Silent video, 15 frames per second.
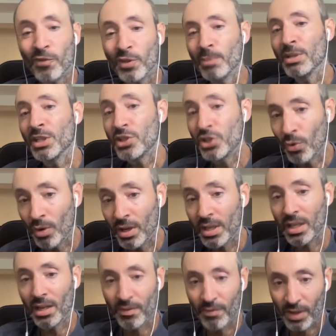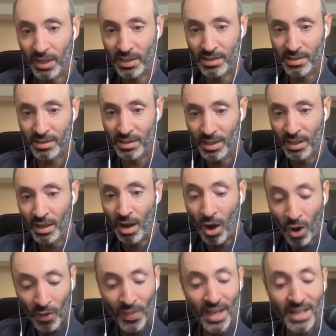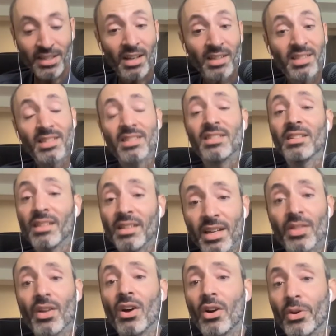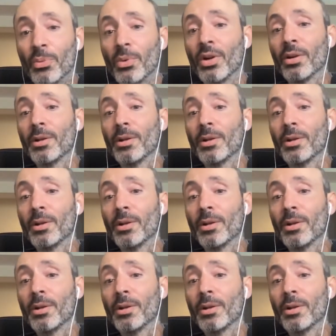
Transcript: the majority of us, all that does is delay the hard work.